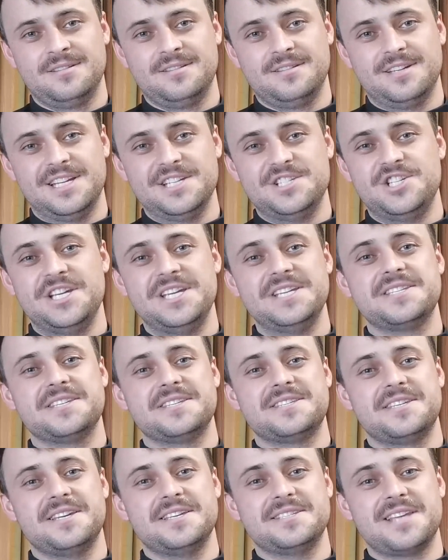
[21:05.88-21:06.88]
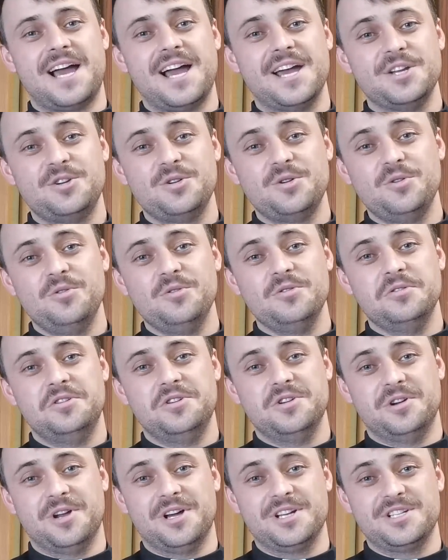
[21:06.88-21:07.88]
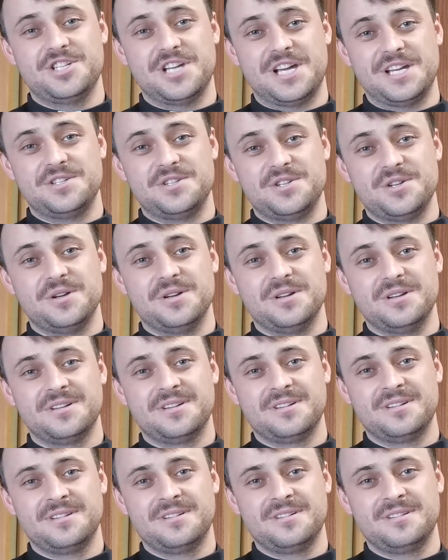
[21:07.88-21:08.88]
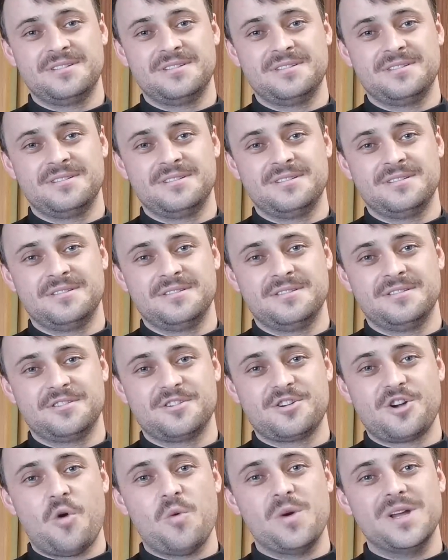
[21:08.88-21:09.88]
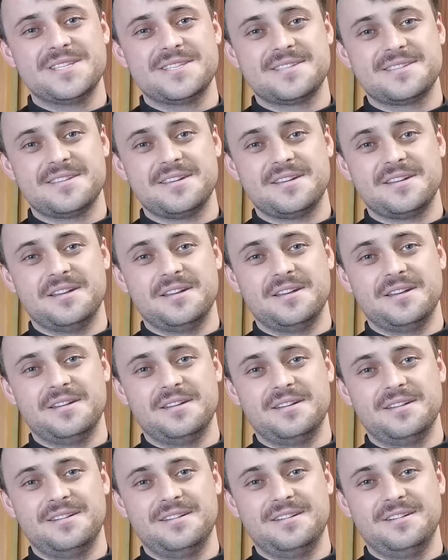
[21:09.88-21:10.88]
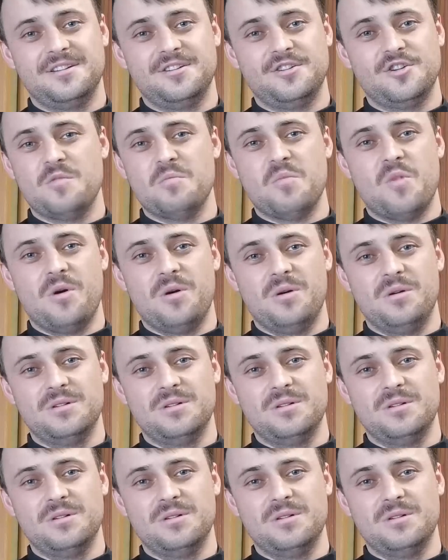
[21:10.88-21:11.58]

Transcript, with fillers: And Jesus says, I too do not judge you. Go and sin no more.